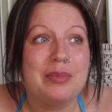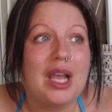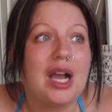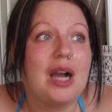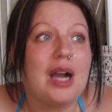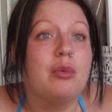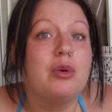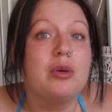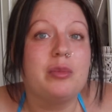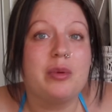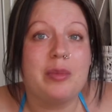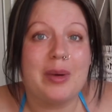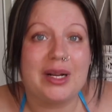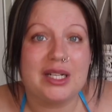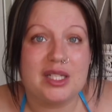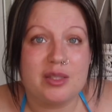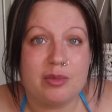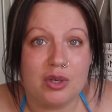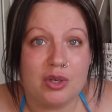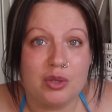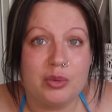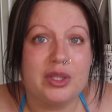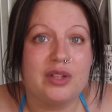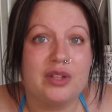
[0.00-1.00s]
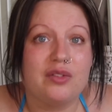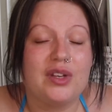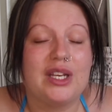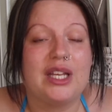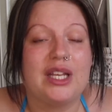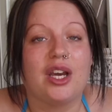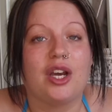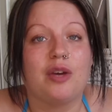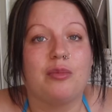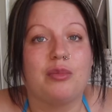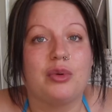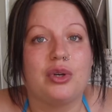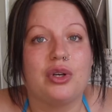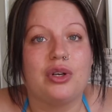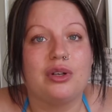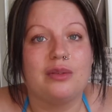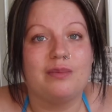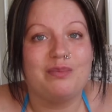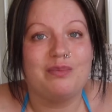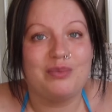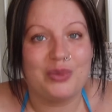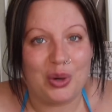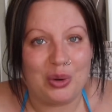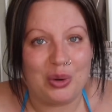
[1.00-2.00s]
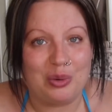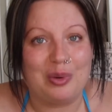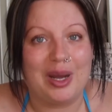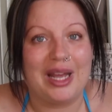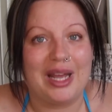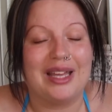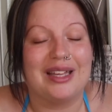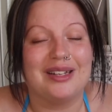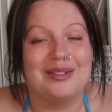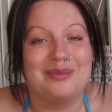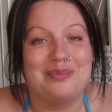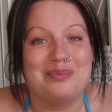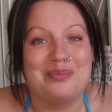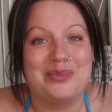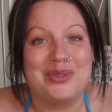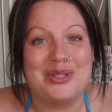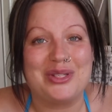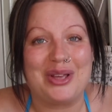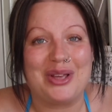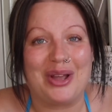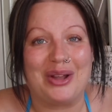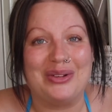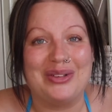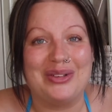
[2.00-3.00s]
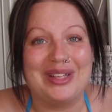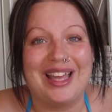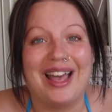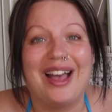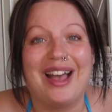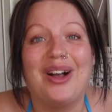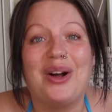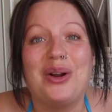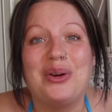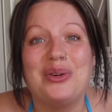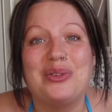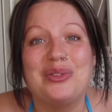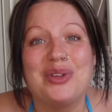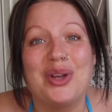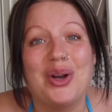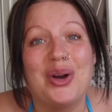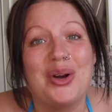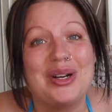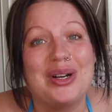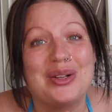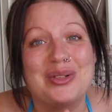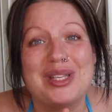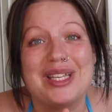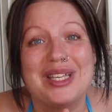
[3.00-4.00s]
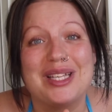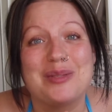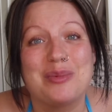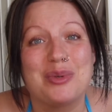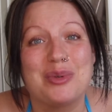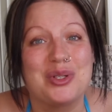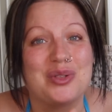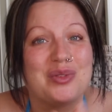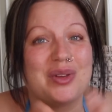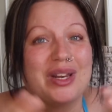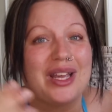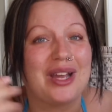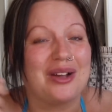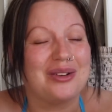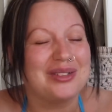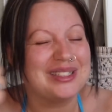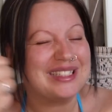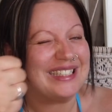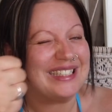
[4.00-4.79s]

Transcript: I will be back tomorrow with a video, but not a weigh-in. So yeah, I love you all and I'll see you in tomorrow's video.